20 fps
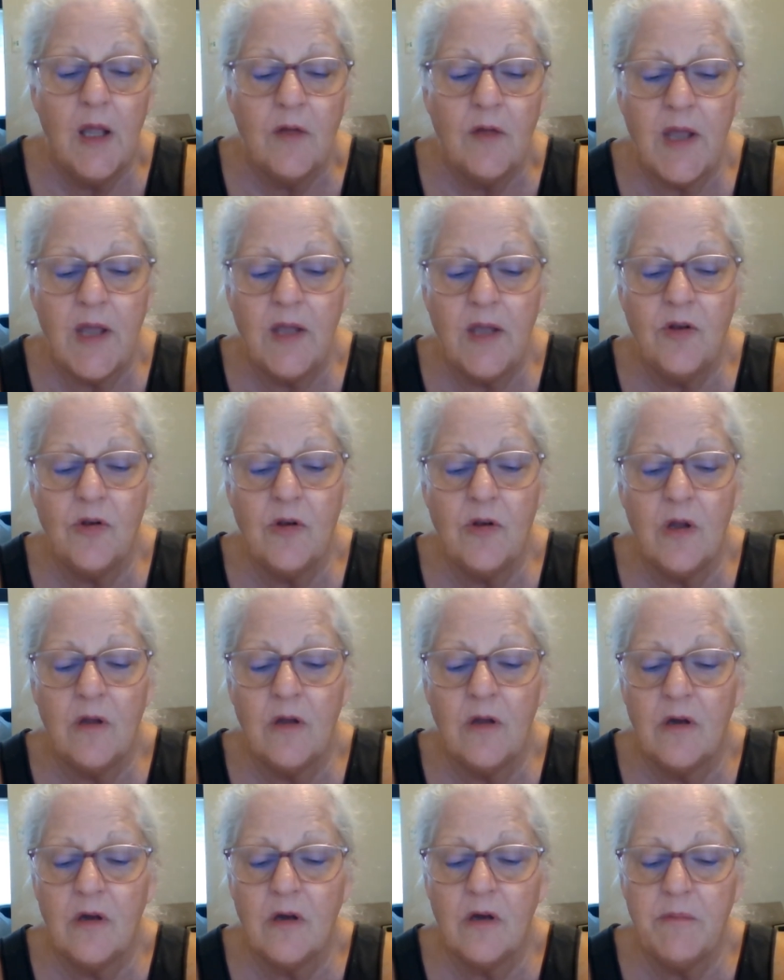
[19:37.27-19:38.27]
Can
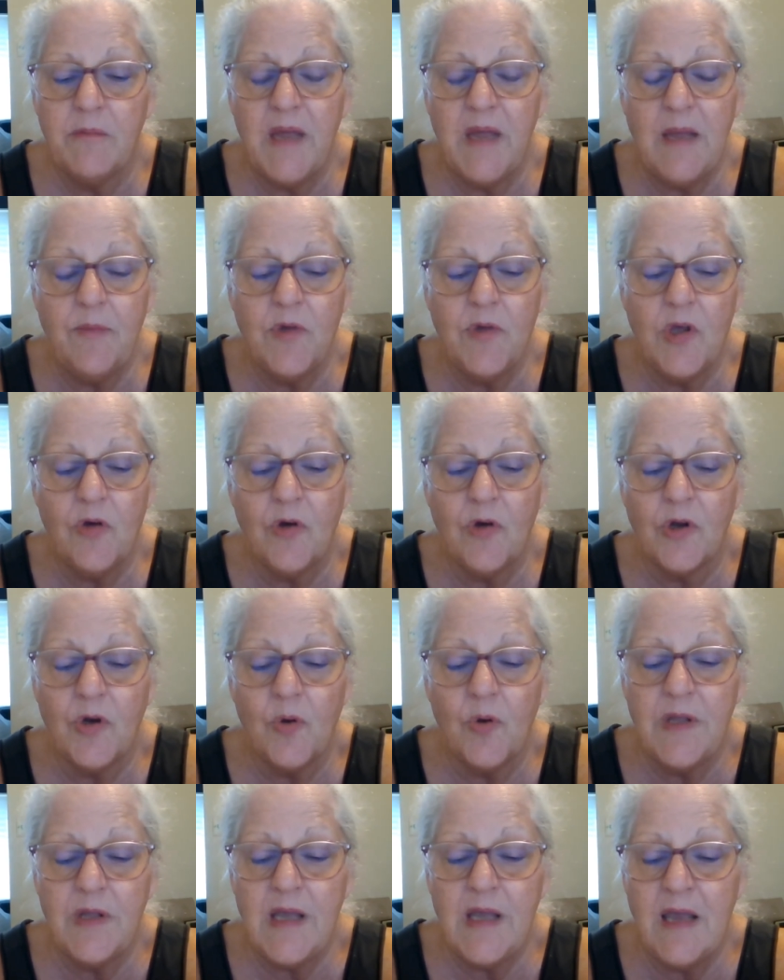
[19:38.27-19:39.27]
maybe you can
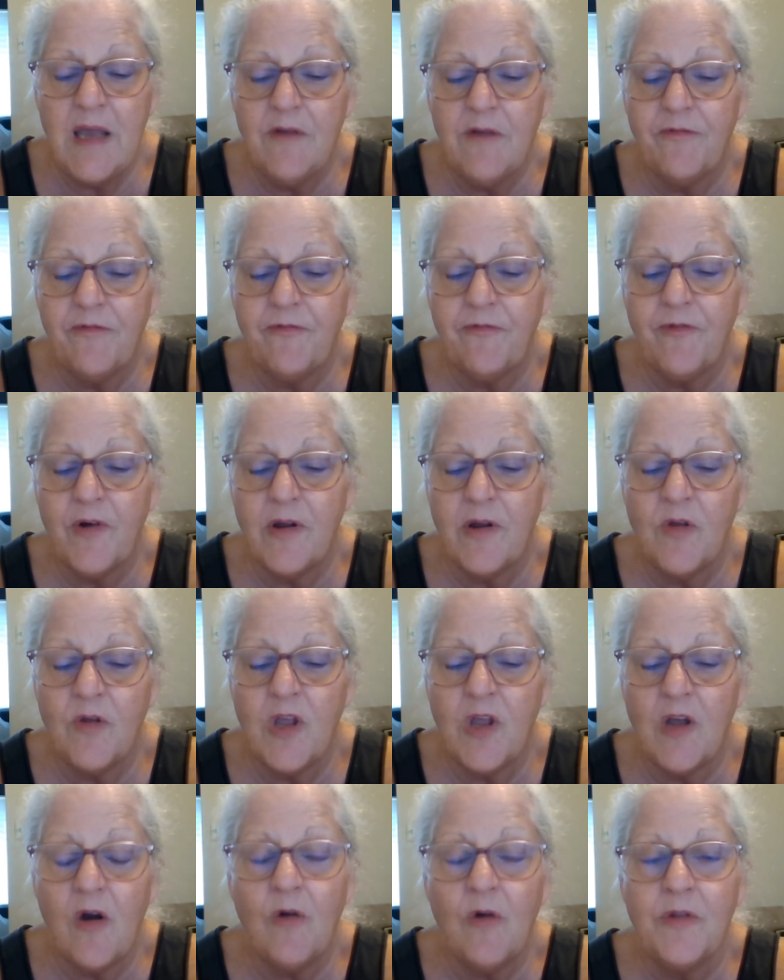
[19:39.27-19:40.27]
only
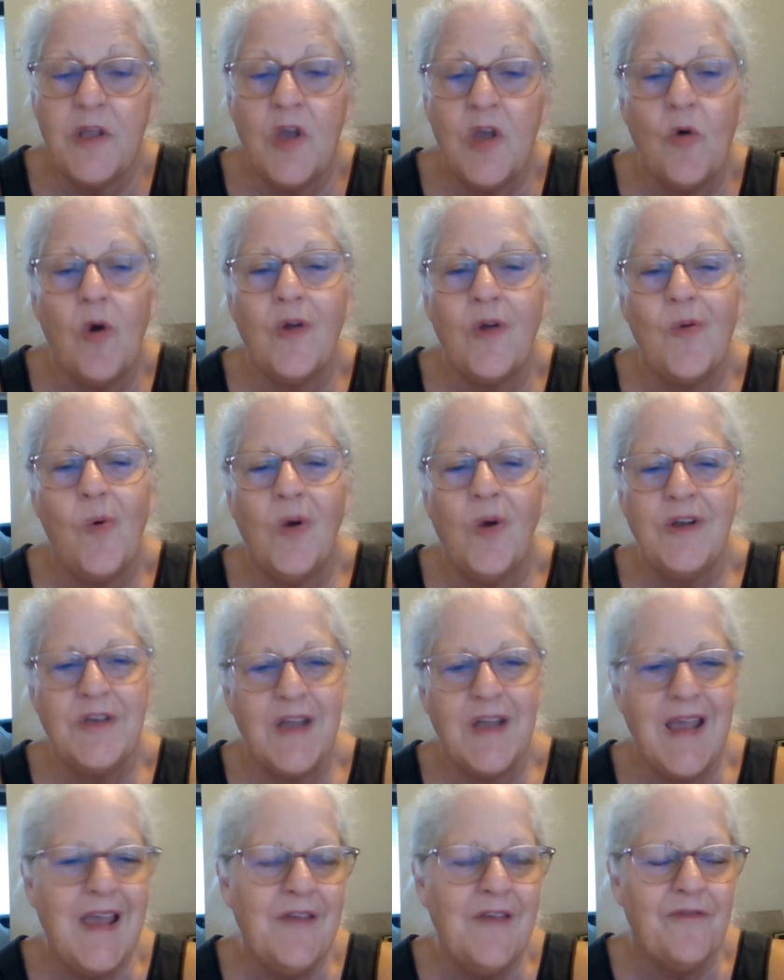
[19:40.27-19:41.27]
you only want
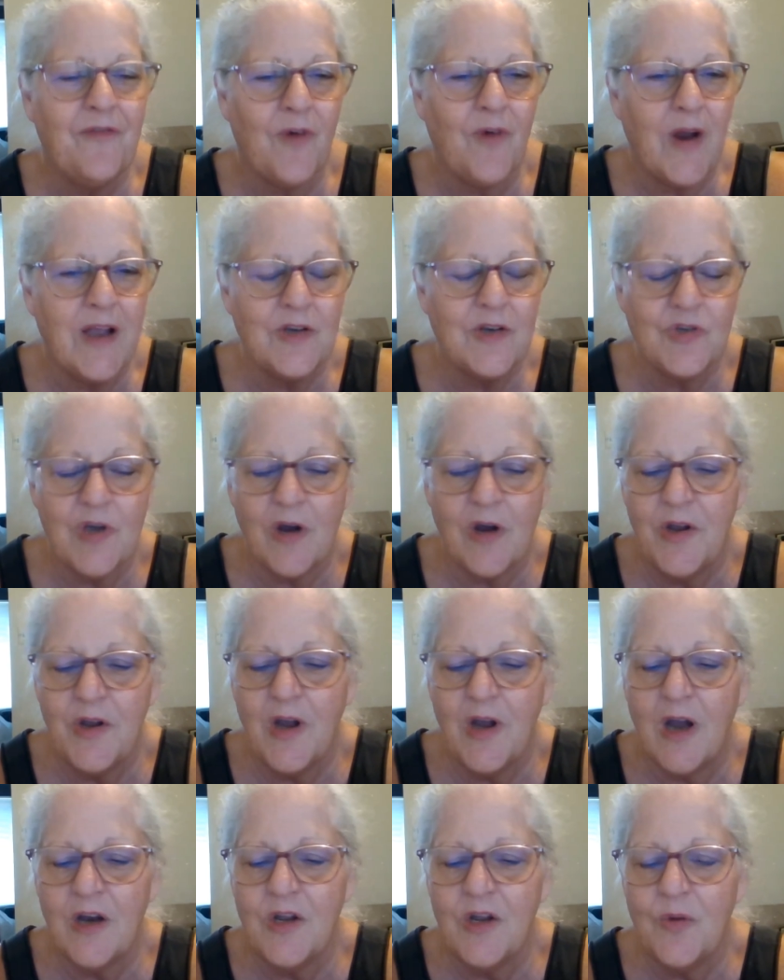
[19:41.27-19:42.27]
to eat fresh? Are
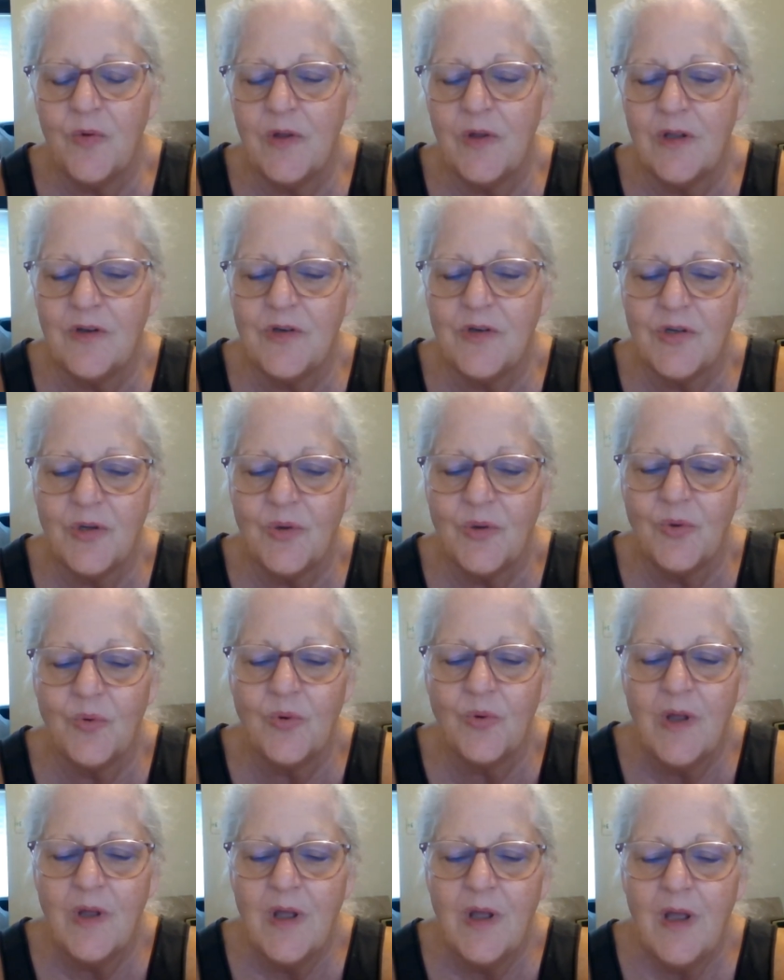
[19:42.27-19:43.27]
you willing to
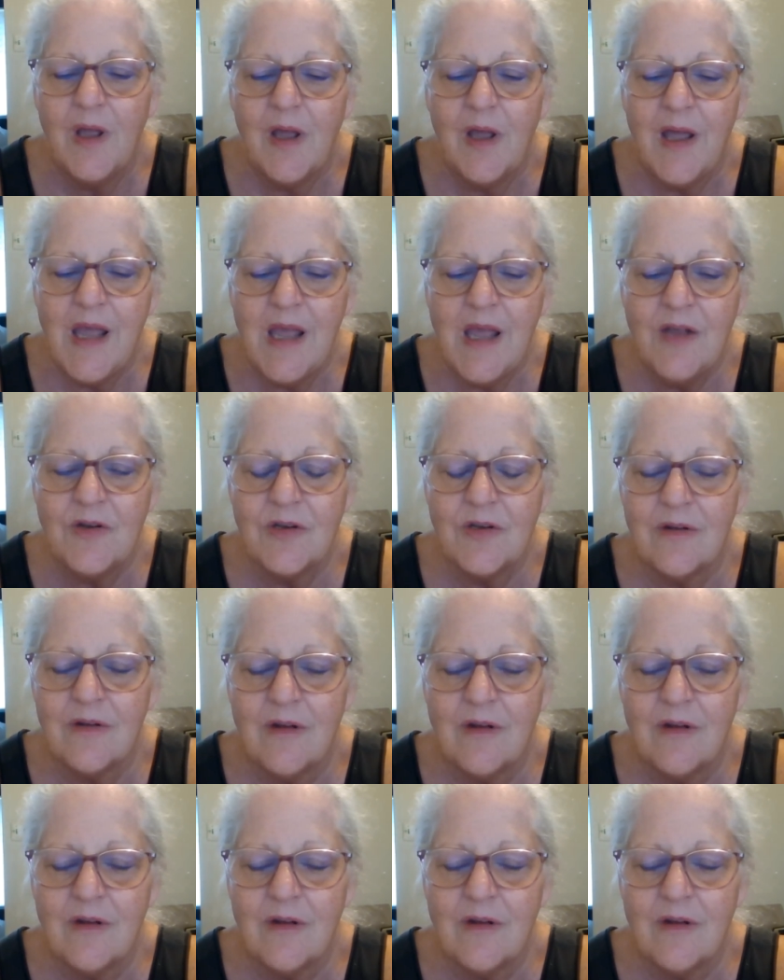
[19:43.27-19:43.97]
eat?